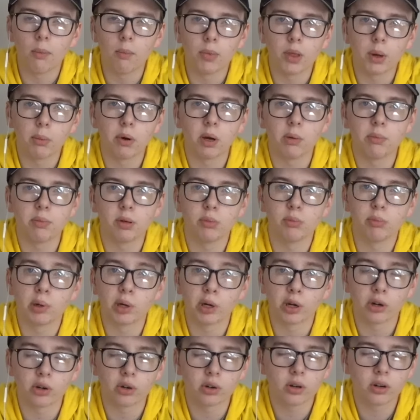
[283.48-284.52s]
that might be
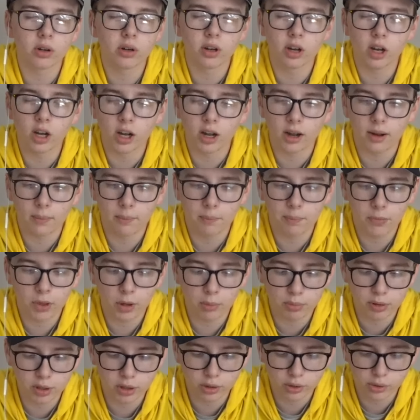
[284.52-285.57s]
bigger, a
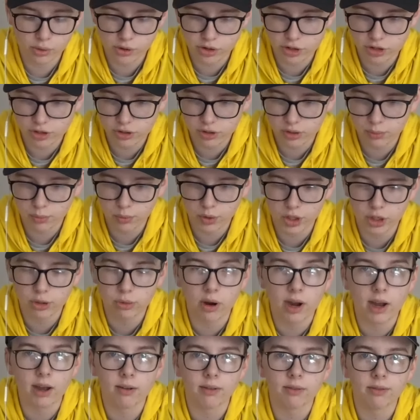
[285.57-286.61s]
bigger creature than what you
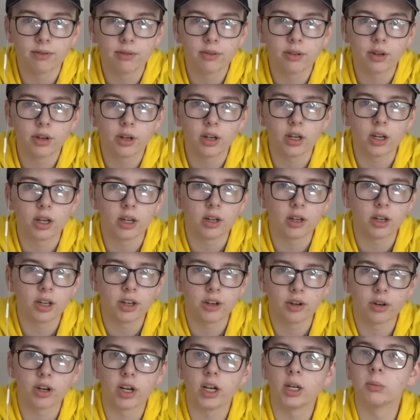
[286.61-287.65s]
have and
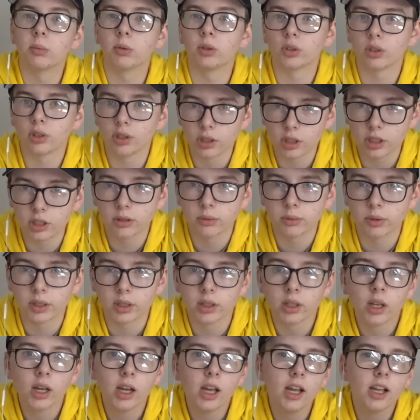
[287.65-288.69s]
are able to deal with.
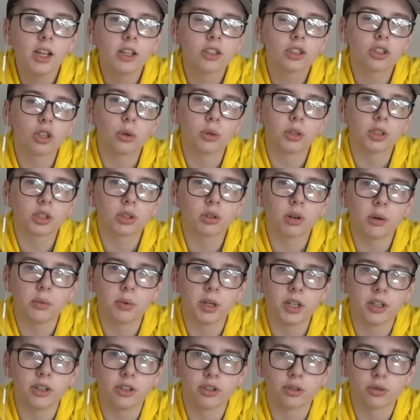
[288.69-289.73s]
So it's a great
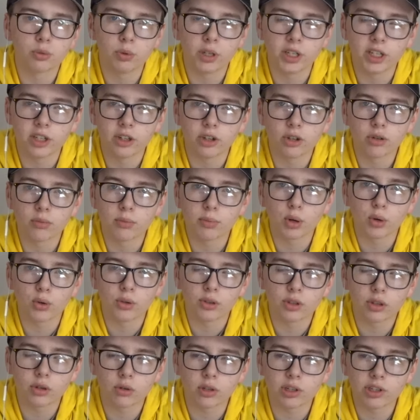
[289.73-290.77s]
way to just weaken your
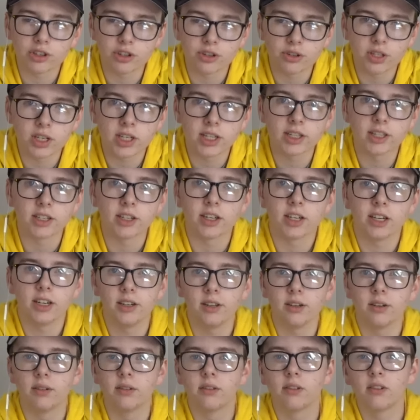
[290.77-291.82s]
opponent's creatures and then hit
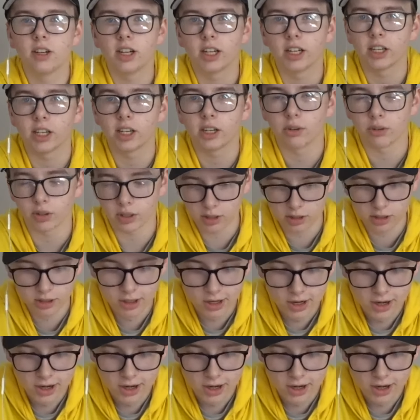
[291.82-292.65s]
in and kill it.